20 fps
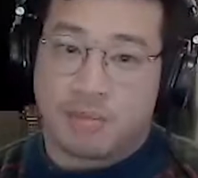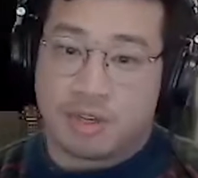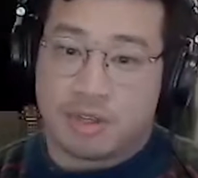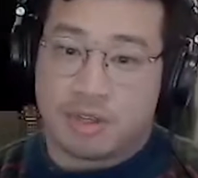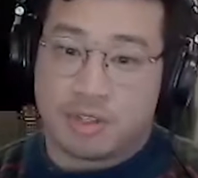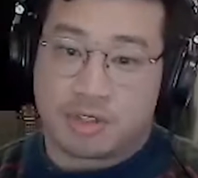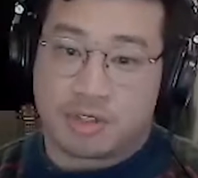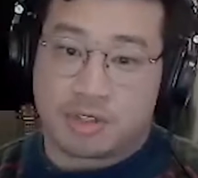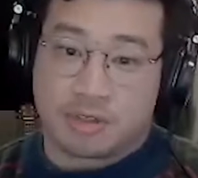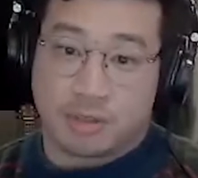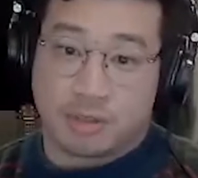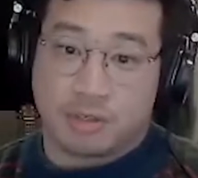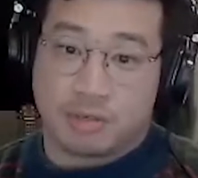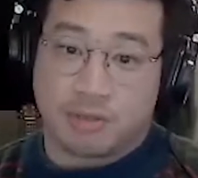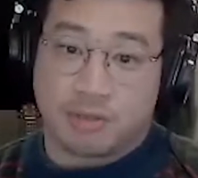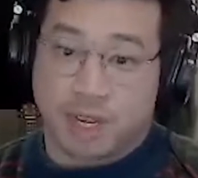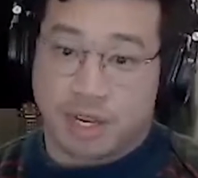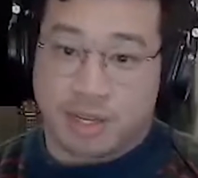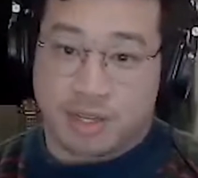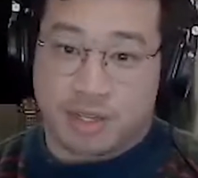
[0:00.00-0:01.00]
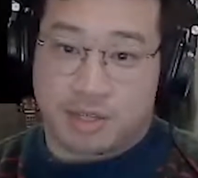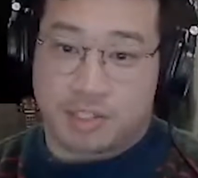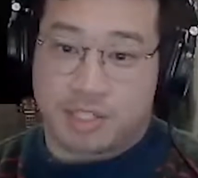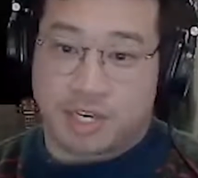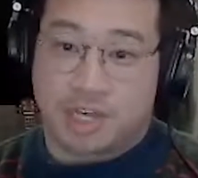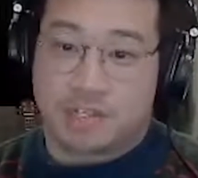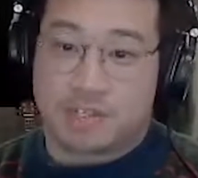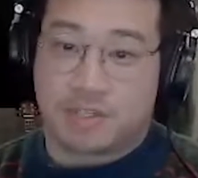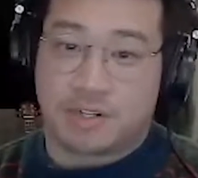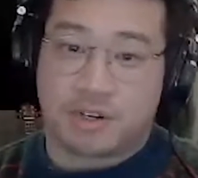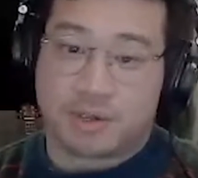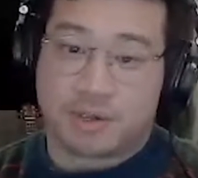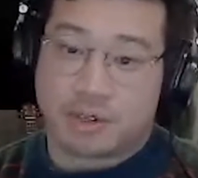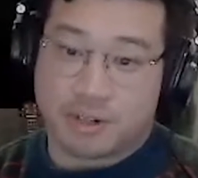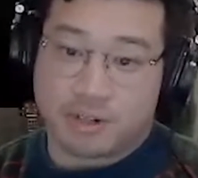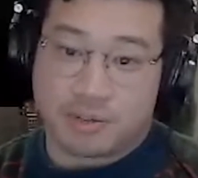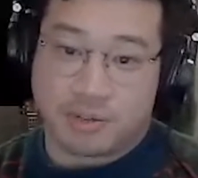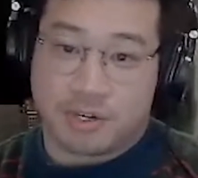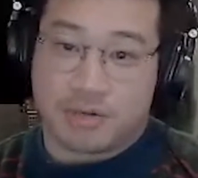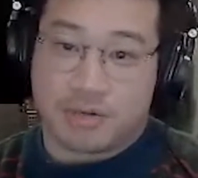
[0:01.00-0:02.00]
there's a groove, like there was an intro to
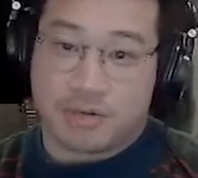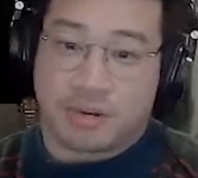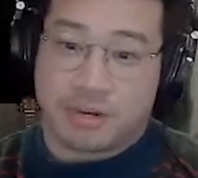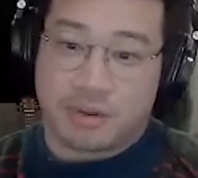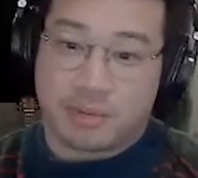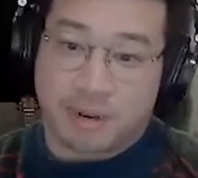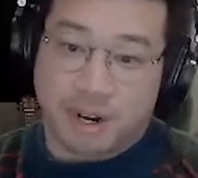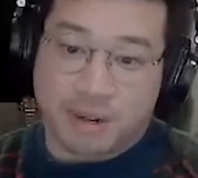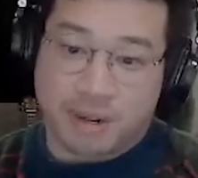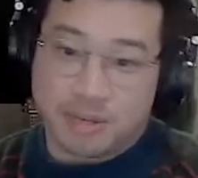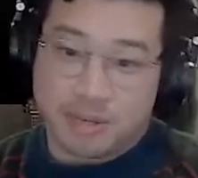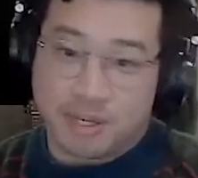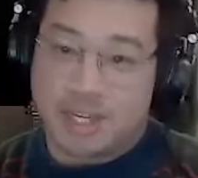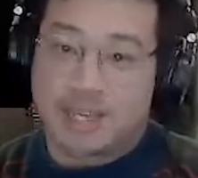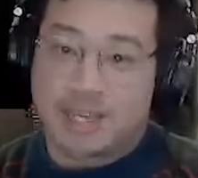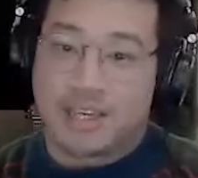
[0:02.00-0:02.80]
Groove 101 probably,